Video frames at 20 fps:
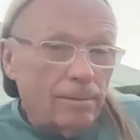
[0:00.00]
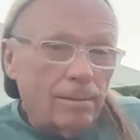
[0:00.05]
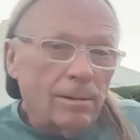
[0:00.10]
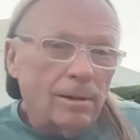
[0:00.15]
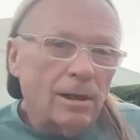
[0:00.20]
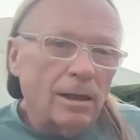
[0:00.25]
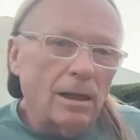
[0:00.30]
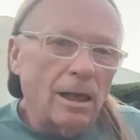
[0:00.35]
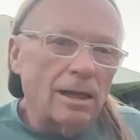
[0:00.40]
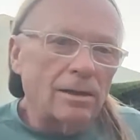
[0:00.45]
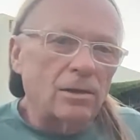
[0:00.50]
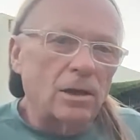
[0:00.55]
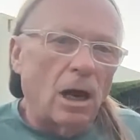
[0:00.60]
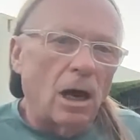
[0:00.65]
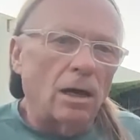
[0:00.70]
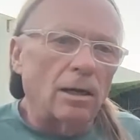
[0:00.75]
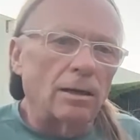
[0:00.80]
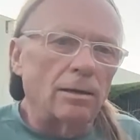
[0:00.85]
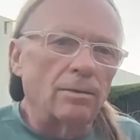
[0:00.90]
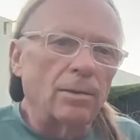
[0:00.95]
I like
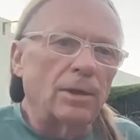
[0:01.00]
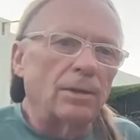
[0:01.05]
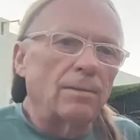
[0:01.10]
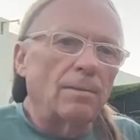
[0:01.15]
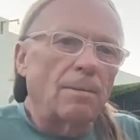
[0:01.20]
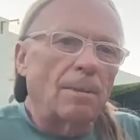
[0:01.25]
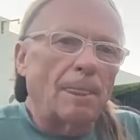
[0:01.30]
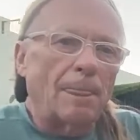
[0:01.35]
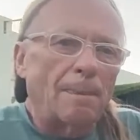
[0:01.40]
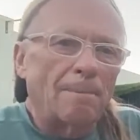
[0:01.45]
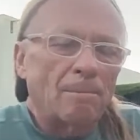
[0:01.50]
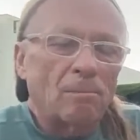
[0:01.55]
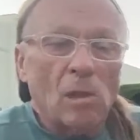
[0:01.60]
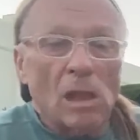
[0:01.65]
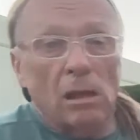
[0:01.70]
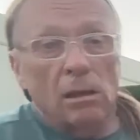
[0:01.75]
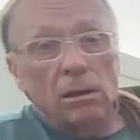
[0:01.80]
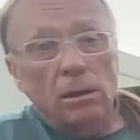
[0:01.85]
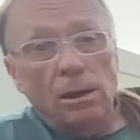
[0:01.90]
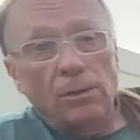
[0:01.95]
talking,
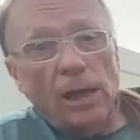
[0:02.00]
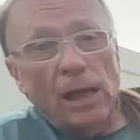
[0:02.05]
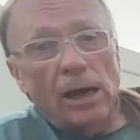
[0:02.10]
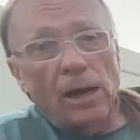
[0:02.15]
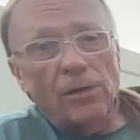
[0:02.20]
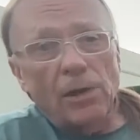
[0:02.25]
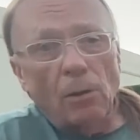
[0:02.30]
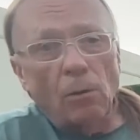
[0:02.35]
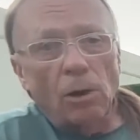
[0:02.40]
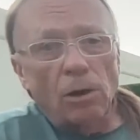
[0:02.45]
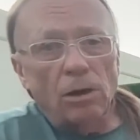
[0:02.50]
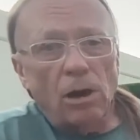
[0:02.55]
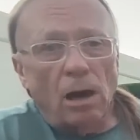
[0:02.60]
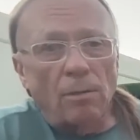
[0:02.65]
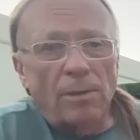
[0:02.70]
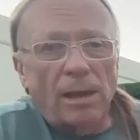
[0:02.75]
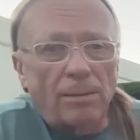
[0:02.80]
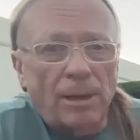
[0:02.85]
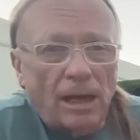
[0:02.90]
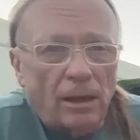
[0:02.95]
and then I thought, well,
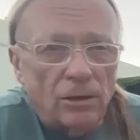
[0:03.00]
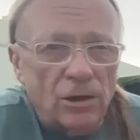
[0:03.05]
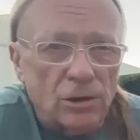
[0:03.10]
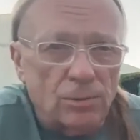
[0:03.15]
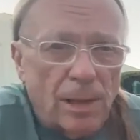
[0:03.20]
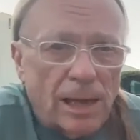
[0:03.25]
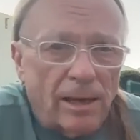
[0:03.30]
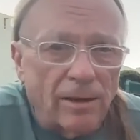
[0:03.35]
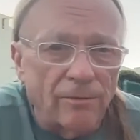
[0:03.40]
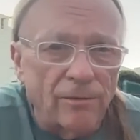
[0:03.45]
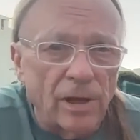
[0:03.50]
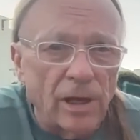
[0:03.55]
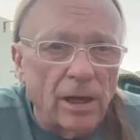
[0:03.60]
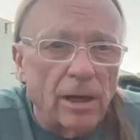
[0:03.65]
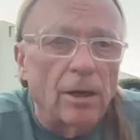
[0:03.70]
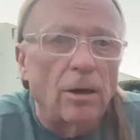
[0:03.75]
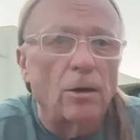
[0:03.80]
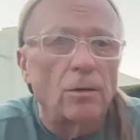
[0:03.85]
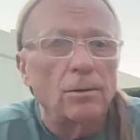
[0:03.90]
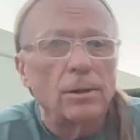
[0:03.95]
maybe I'll just make a
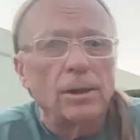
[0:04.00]
video,